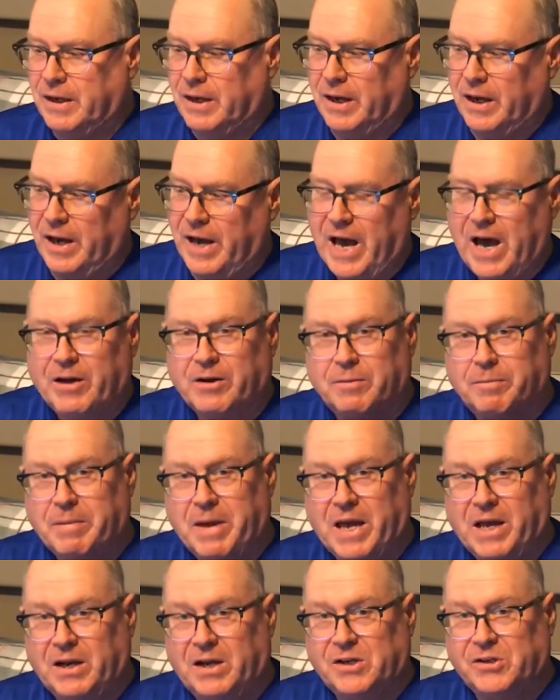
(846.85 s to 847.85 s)
how to
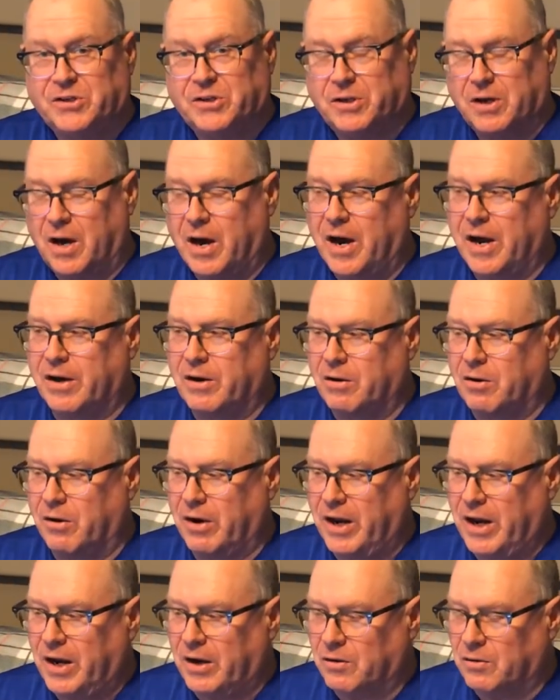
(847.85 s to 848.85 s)
manage an
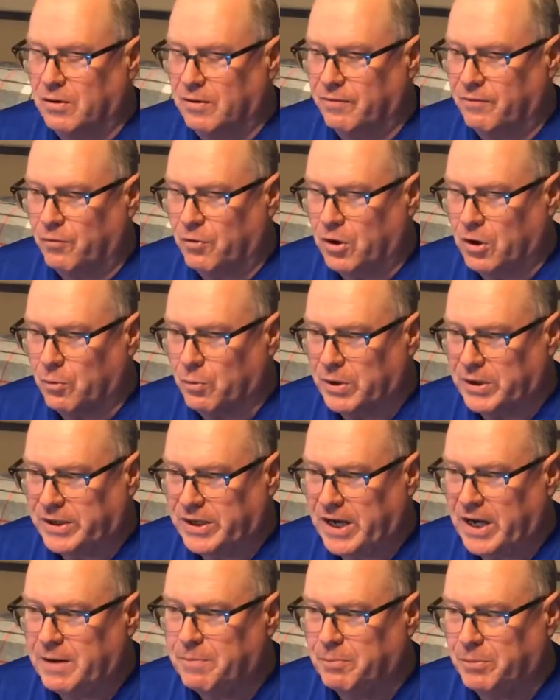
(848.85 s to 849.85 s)
IRA or a
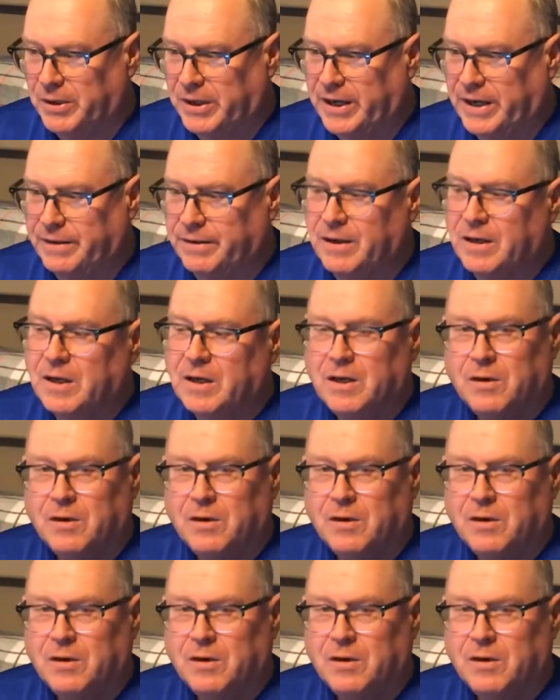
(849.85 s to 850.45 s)
401k plan